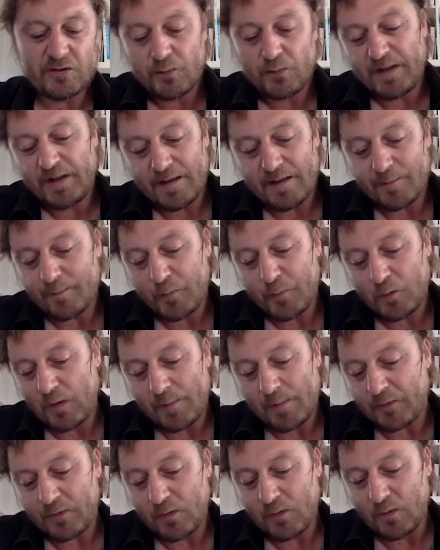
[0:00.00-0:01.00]
can
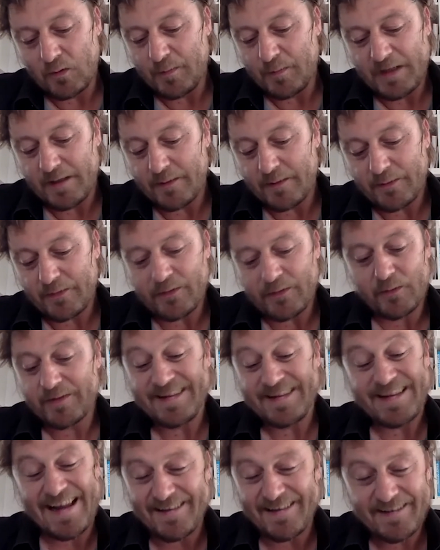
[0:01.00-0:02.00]
perhaps call better the
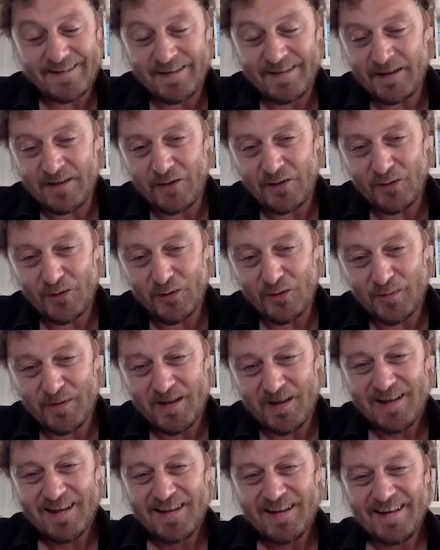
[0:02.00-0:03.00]
Dancing Cube.
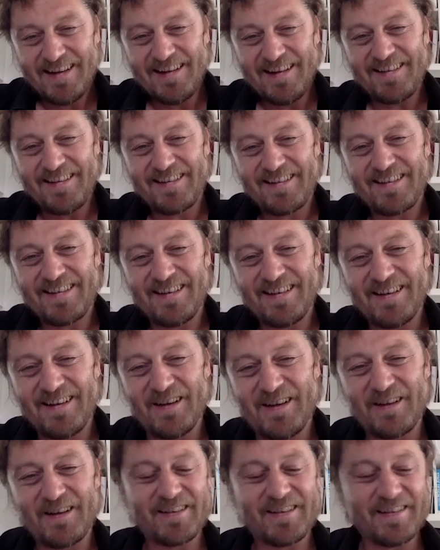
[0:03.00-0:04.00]
It's
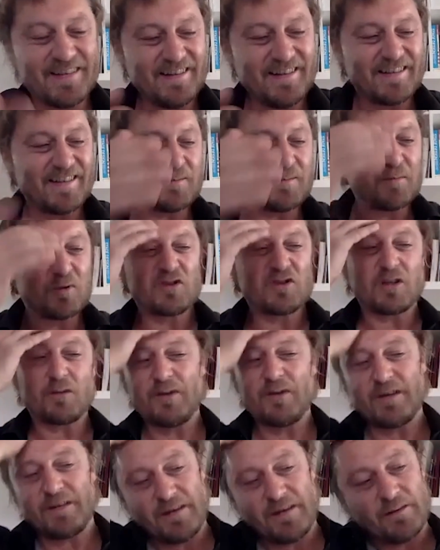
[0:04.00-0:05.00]
since that project
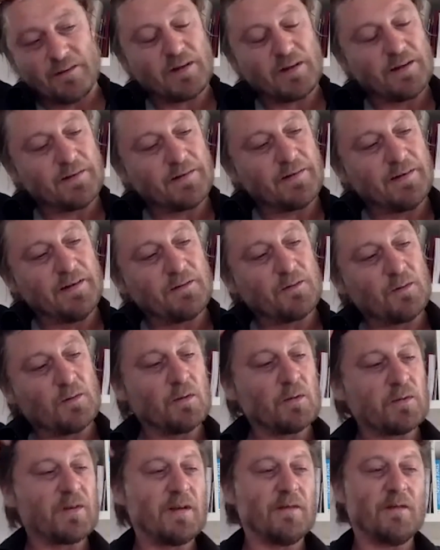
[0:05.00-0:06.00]
with Etienne de Crécy in
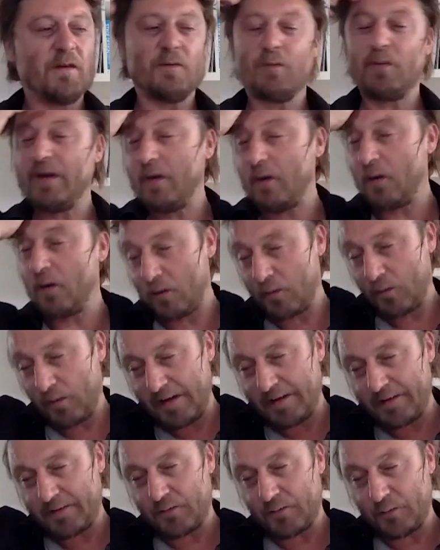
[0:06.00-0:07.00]
2007, we
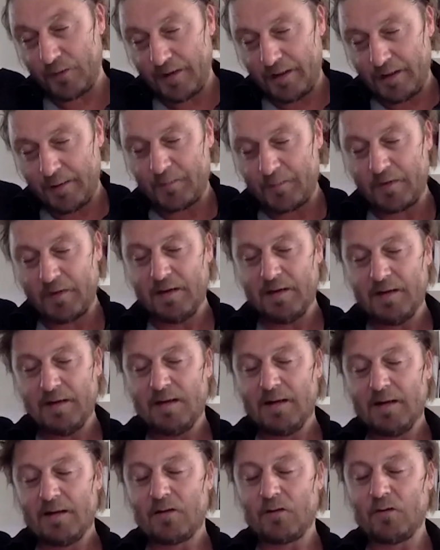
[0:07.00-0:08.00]
always dreamed
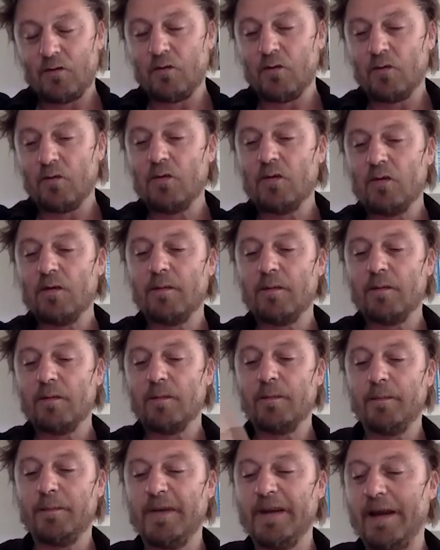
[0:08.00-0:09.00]
to
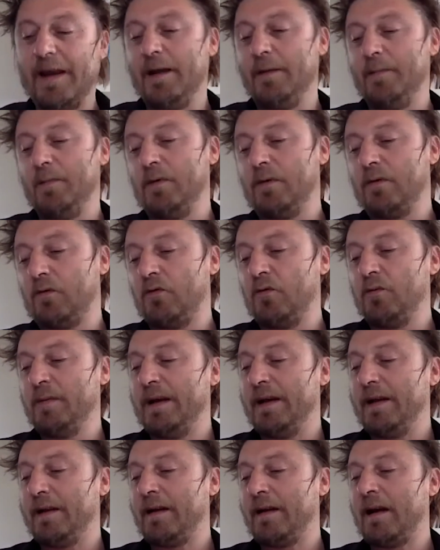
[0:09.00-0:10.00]
be able to
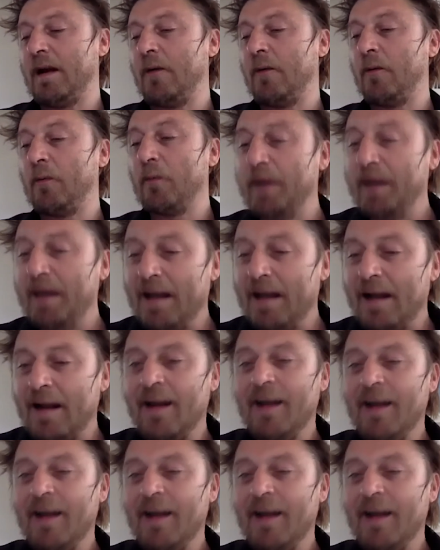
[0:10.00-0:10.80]
make a real